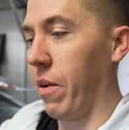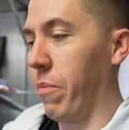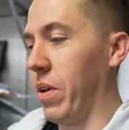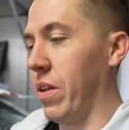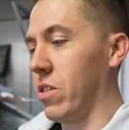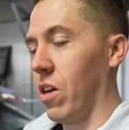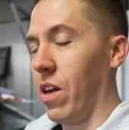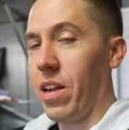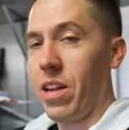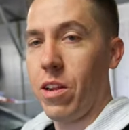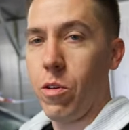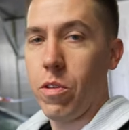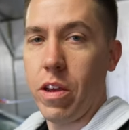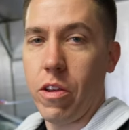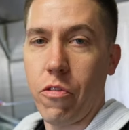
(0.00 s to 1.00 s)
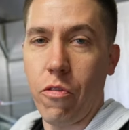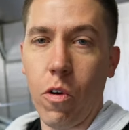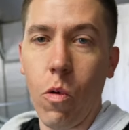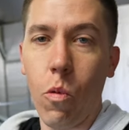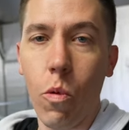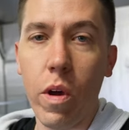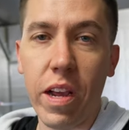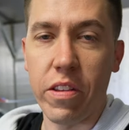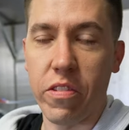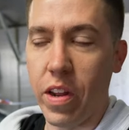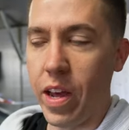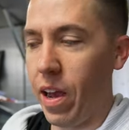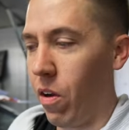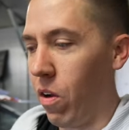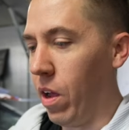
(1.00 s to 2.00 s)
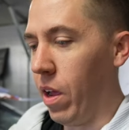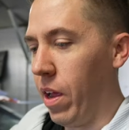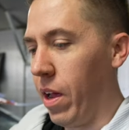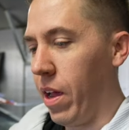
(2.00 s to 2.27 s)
I've been trying to do this for weeks now,